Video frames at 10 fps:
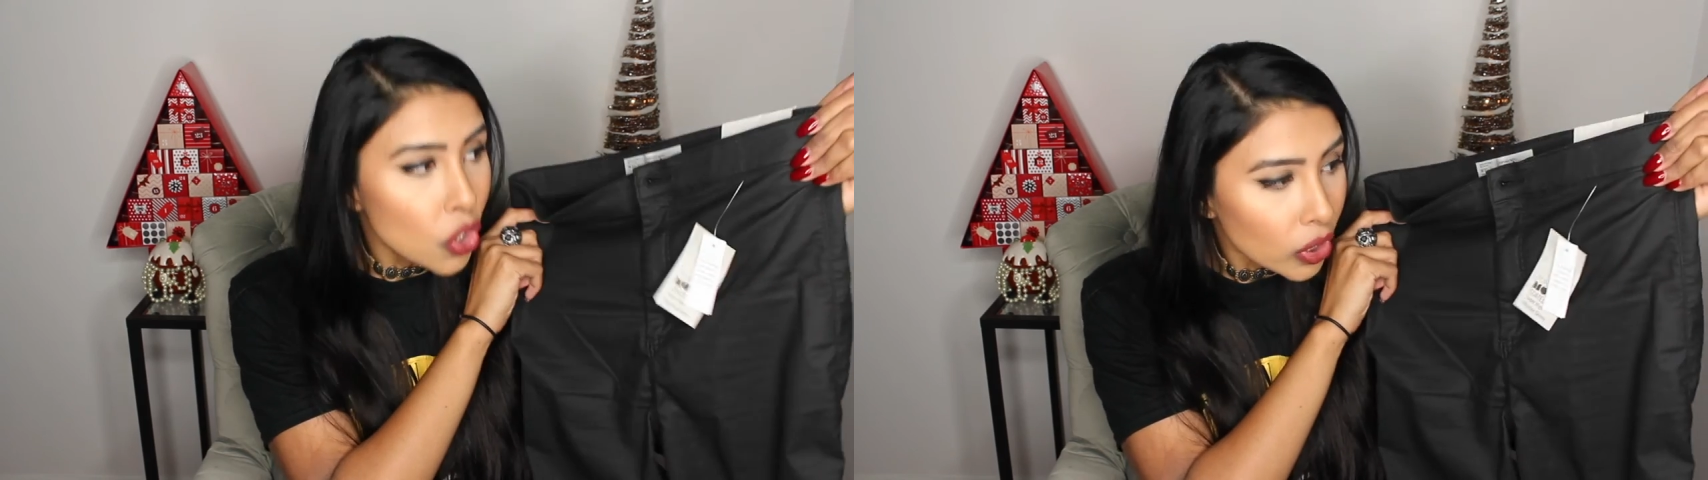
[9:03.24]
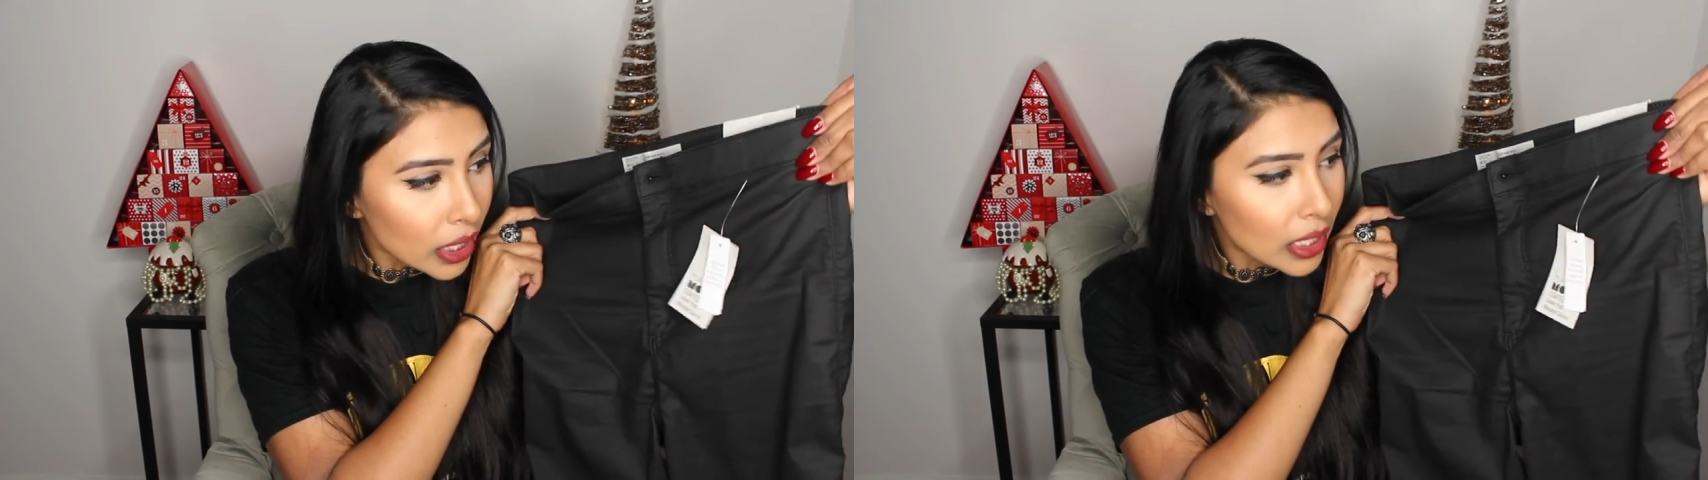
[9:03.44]

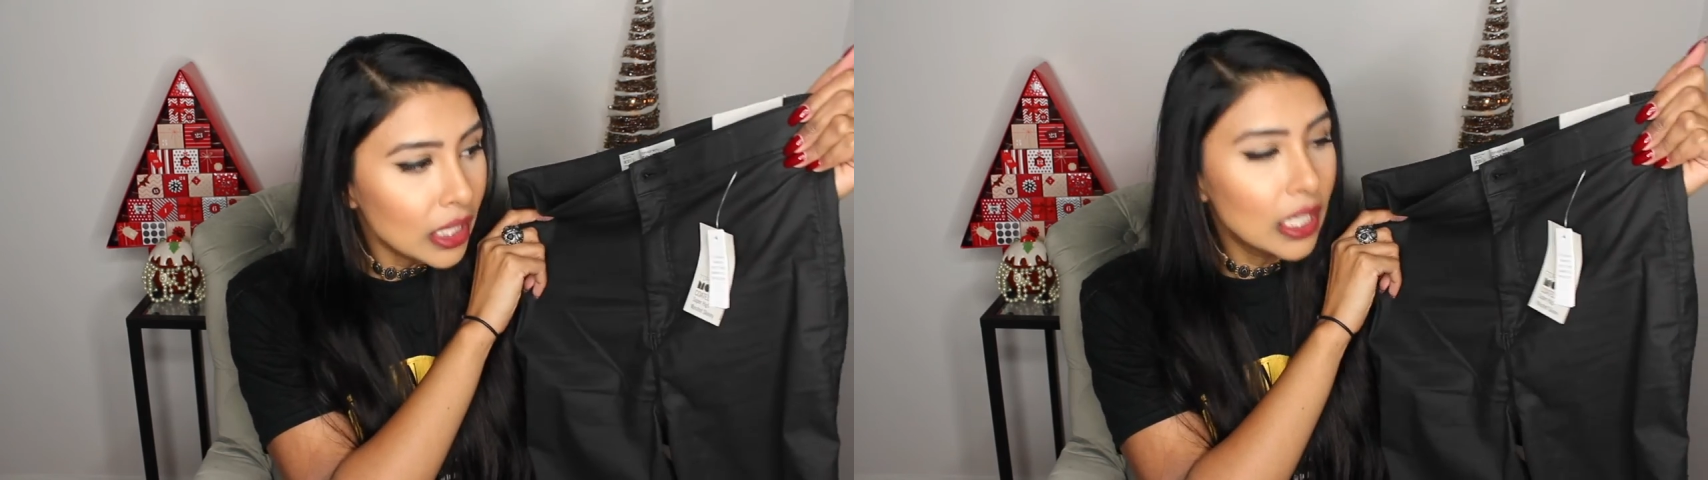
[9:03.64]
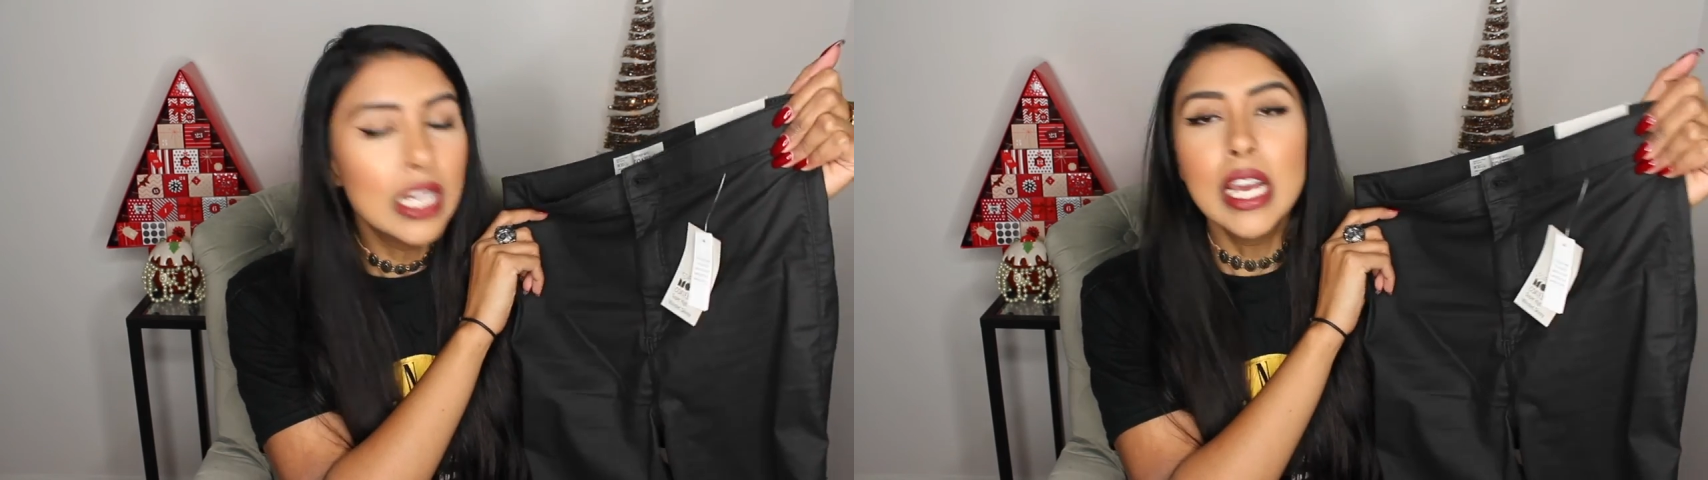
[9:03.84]

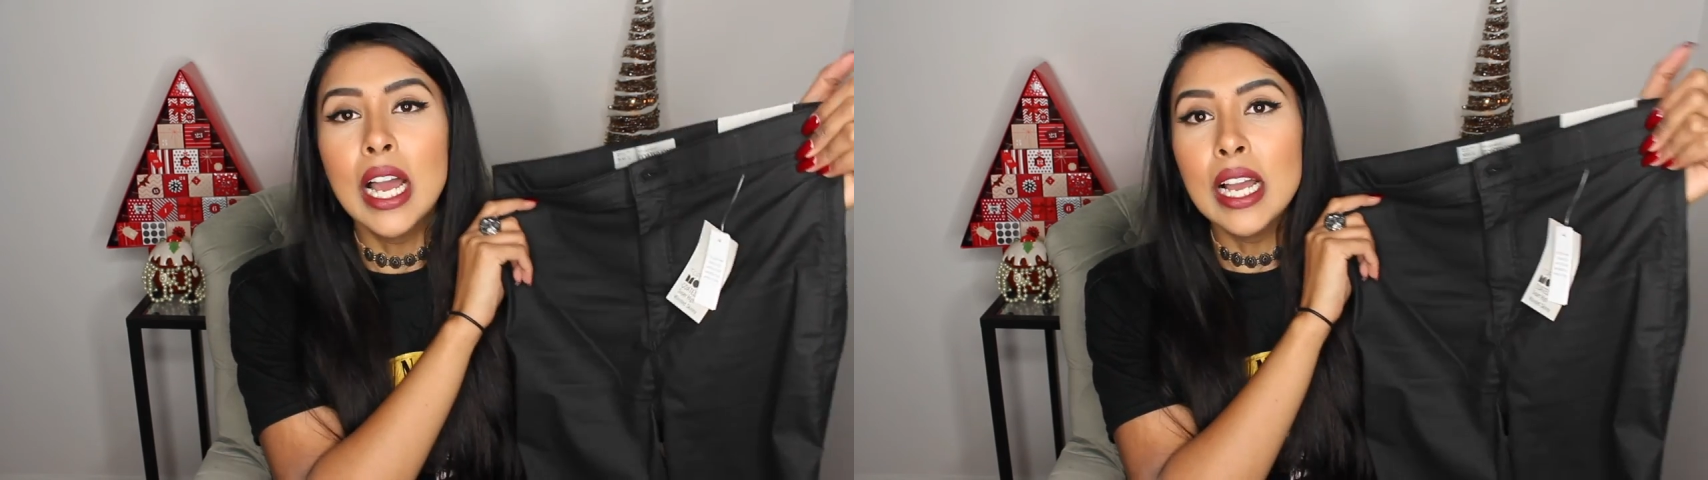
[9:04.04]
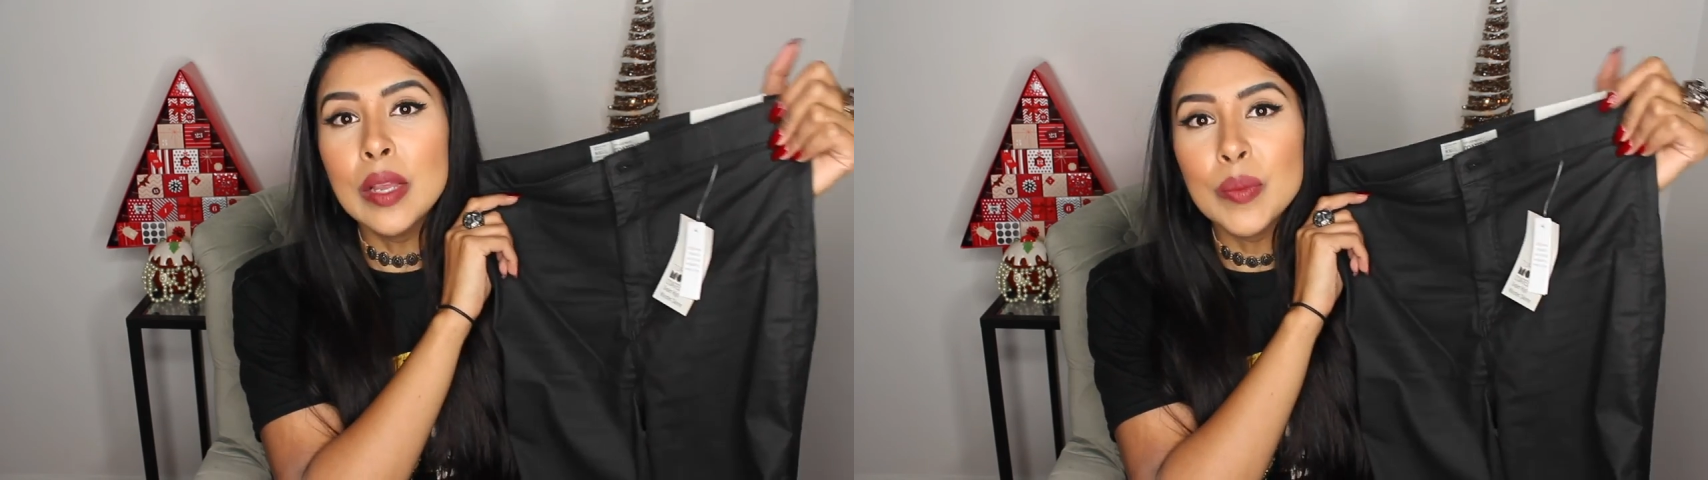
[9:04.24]
Joni
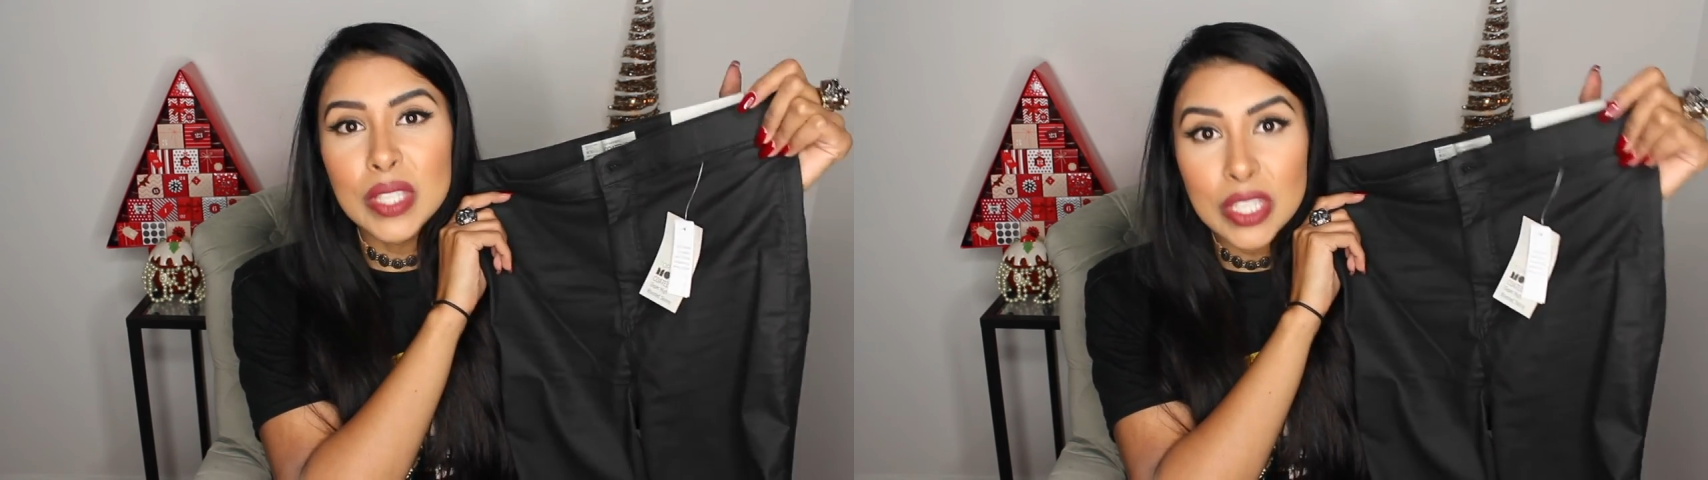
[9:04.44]
um,